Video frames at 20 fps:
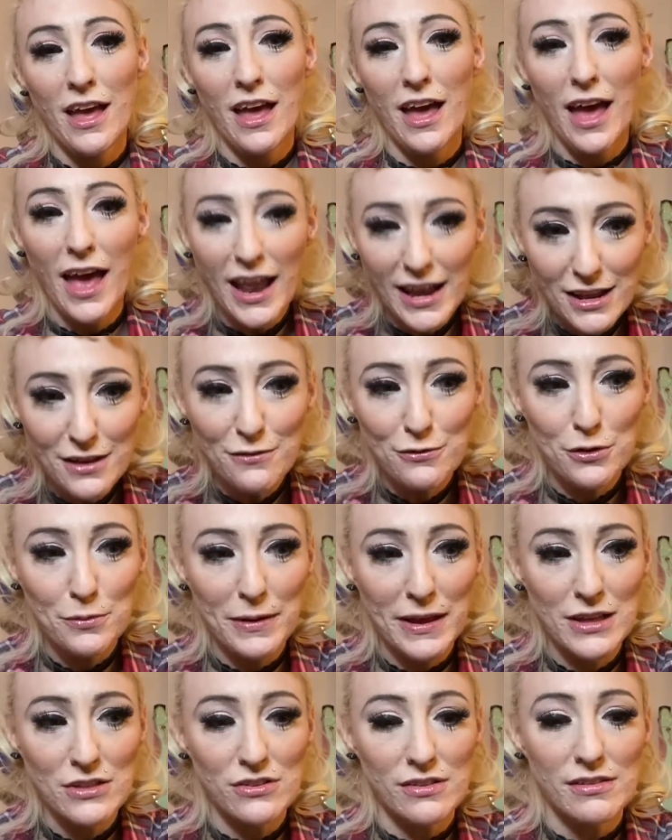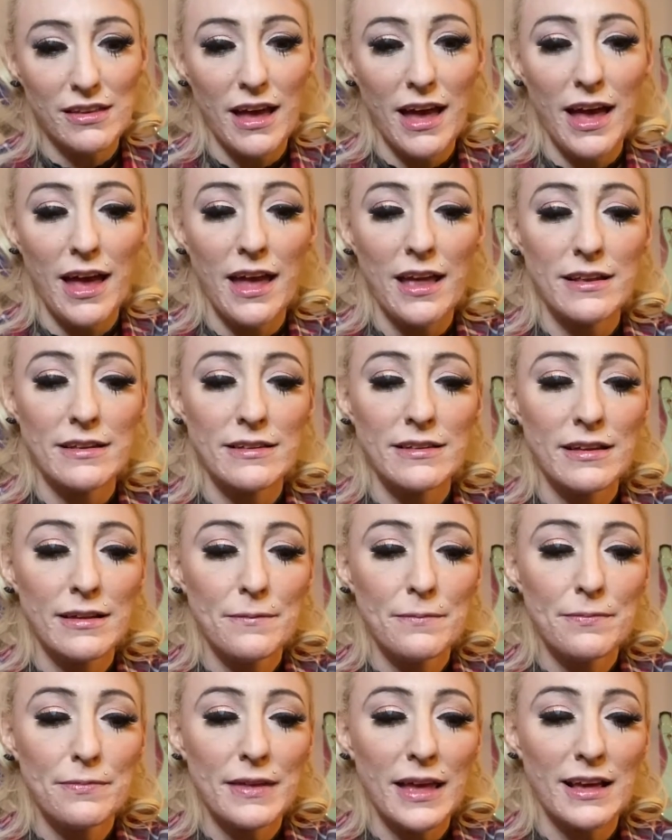any of your pages. And
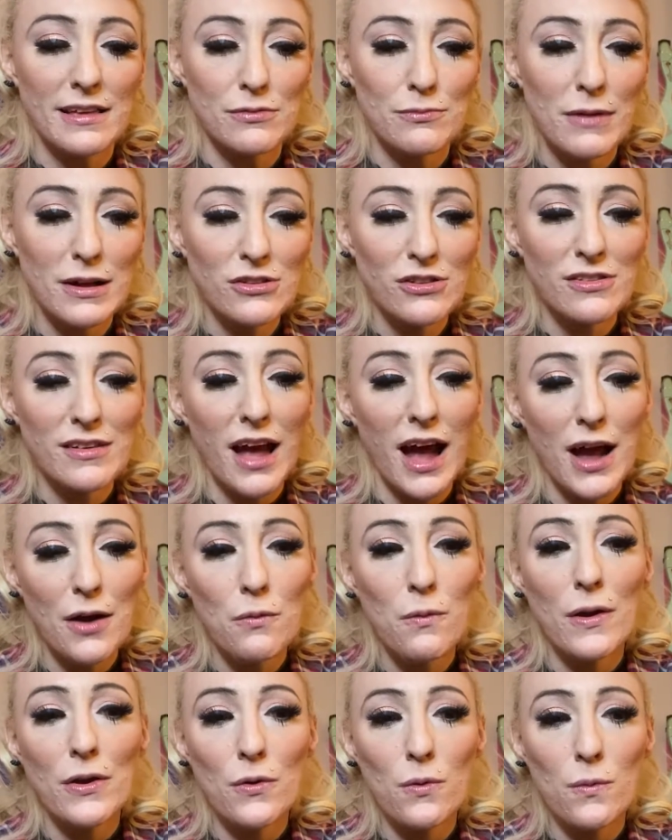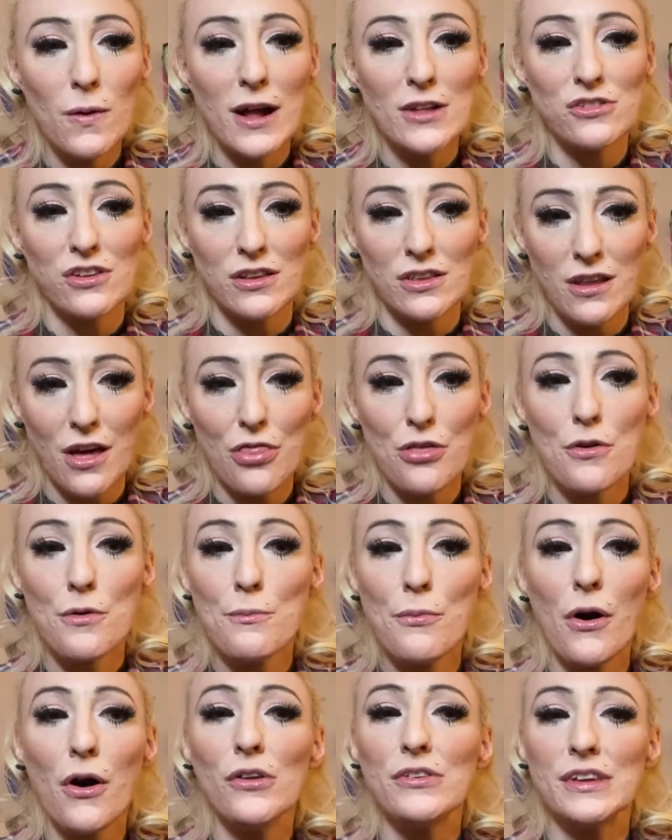as much as I want to watch another
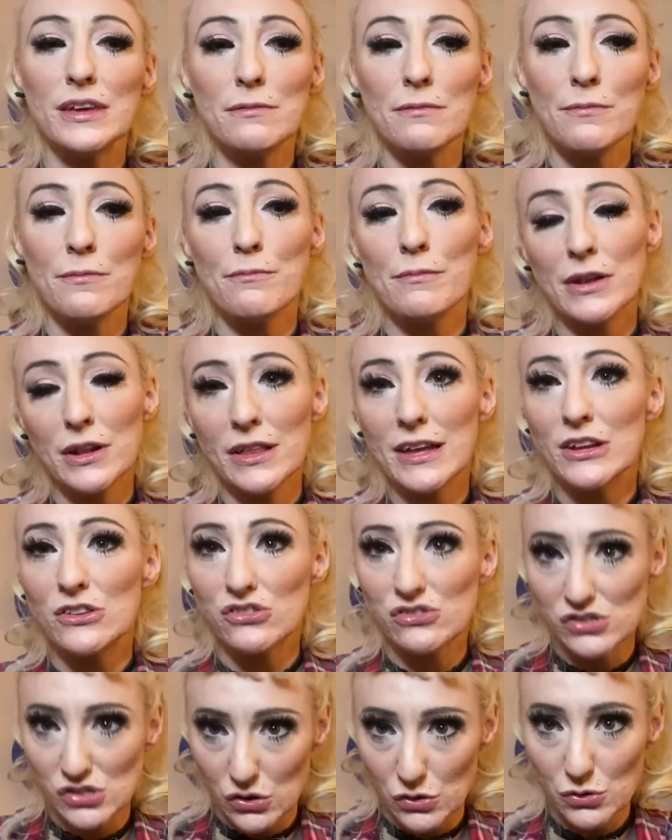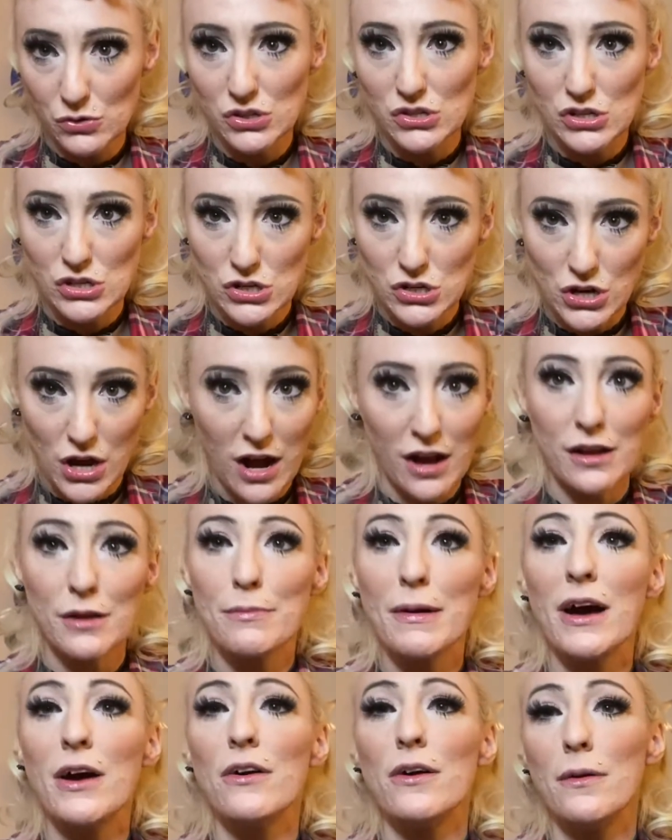balding middle-aged dude talk
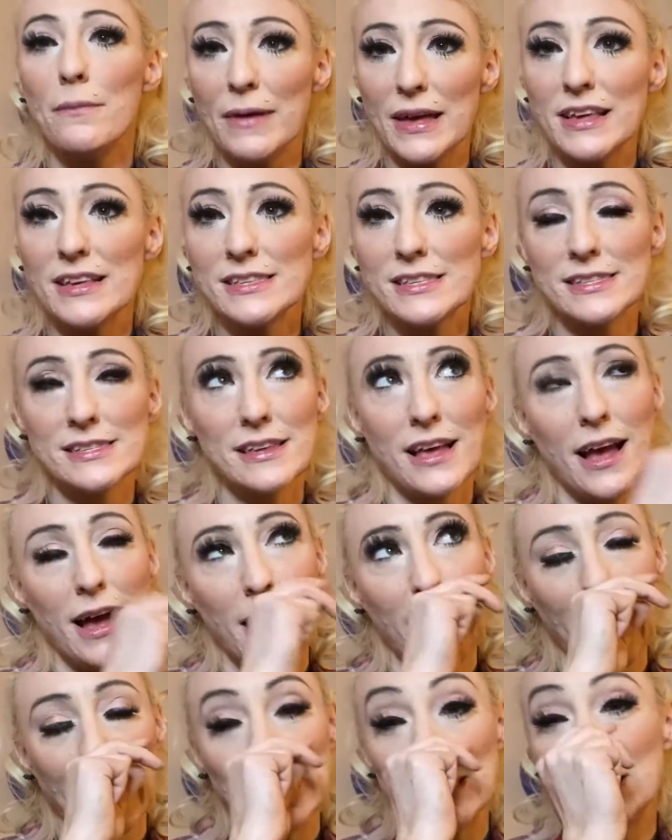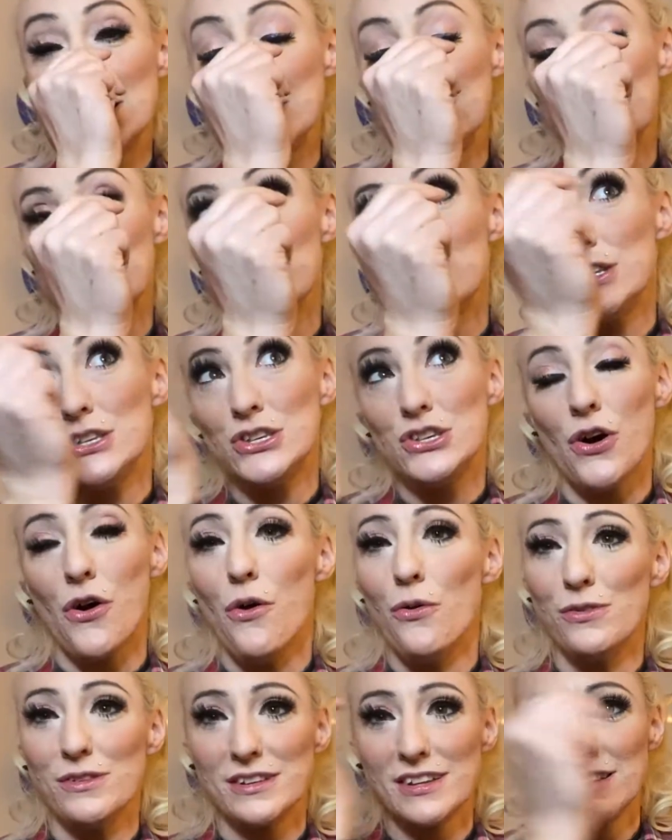about a bass, I
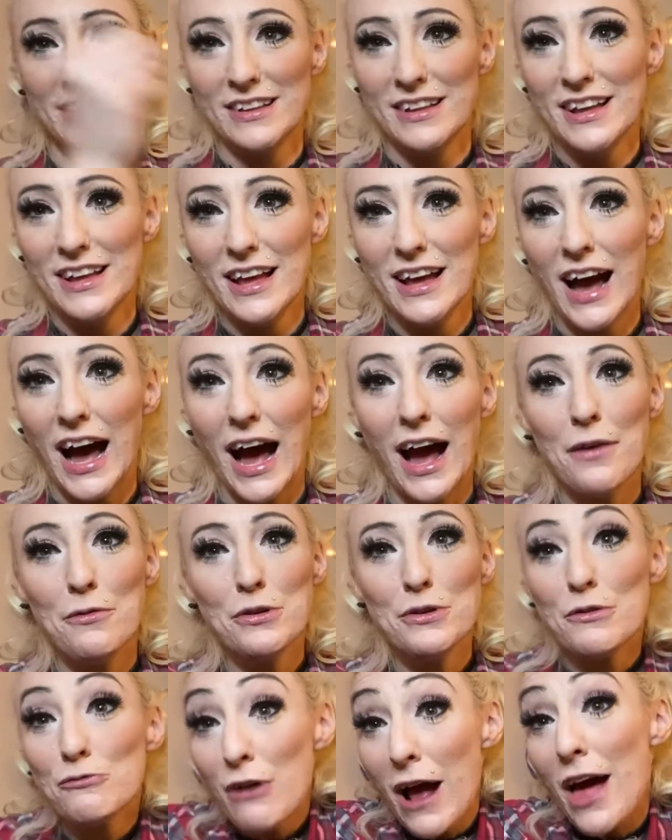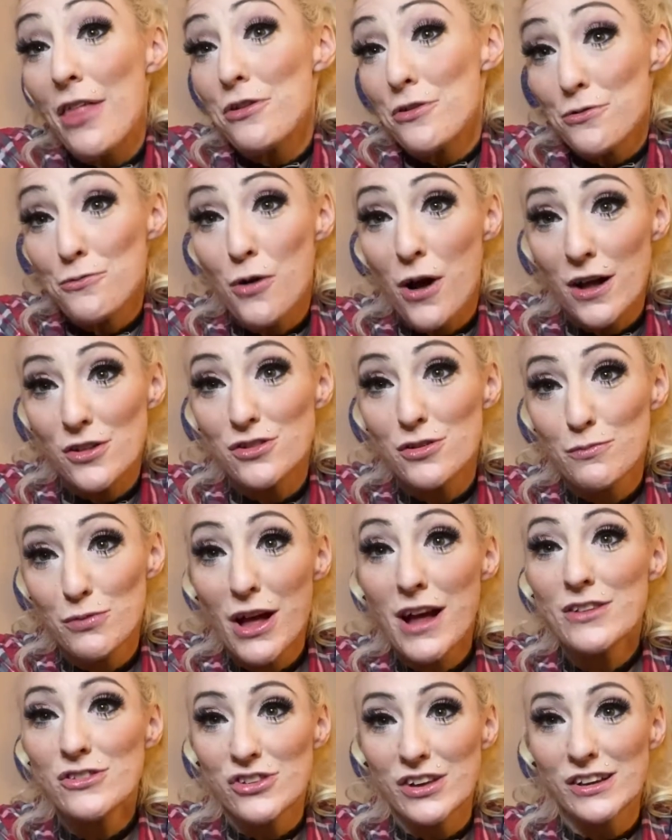don't. I would rather watch a
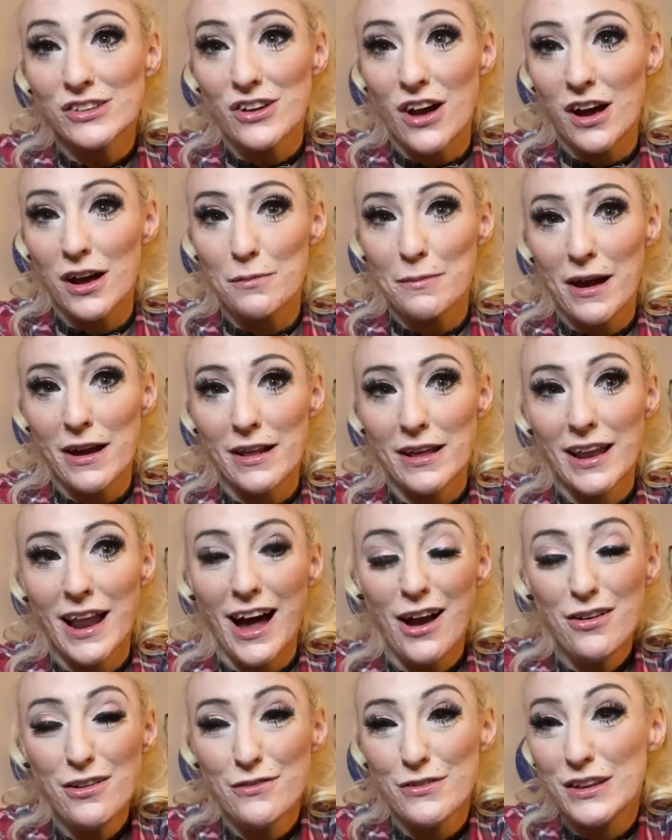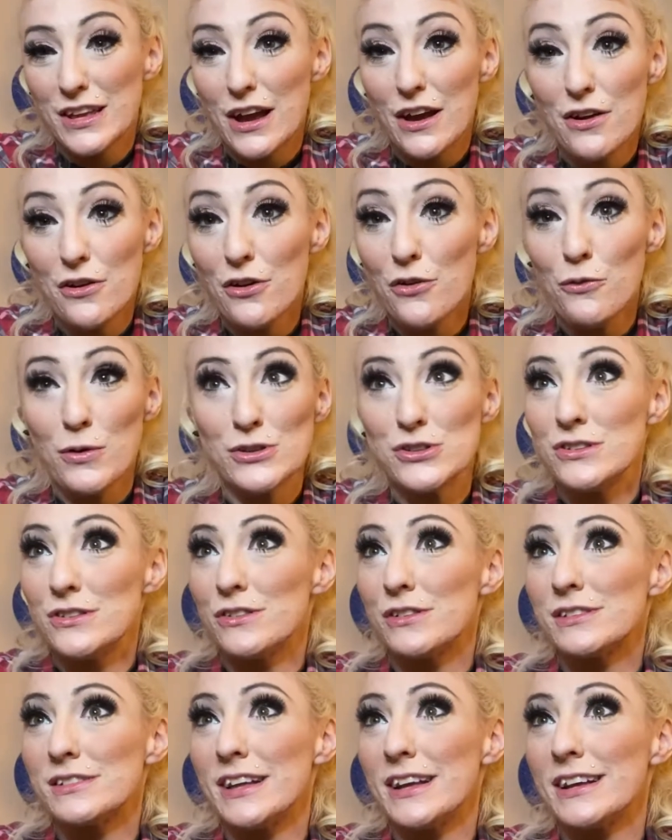blonde chick talk about it. I don't even care what she
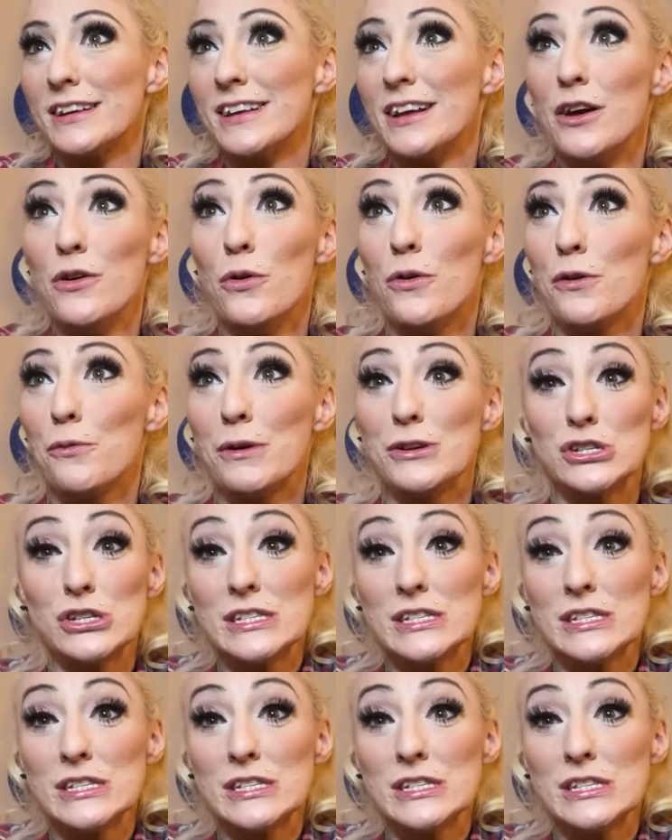looks like or what she